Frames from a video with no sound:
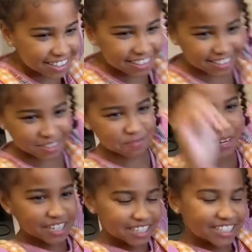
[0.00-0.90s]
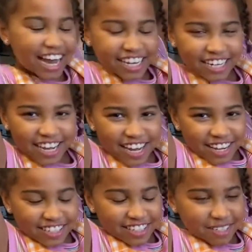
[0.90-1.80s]
super excited because
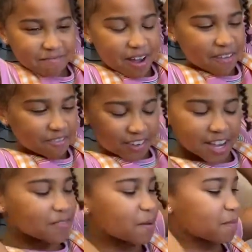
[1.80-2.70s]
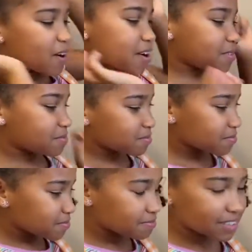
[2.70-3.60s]
this is my favorite part
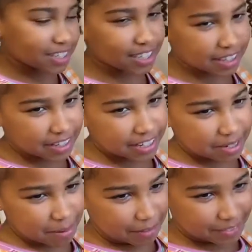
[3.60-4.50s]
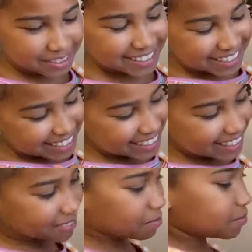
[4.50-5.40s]
because I get to eat them after.
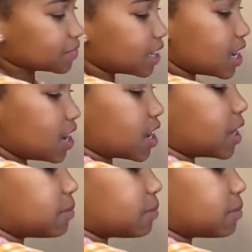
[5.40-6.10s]
Okay,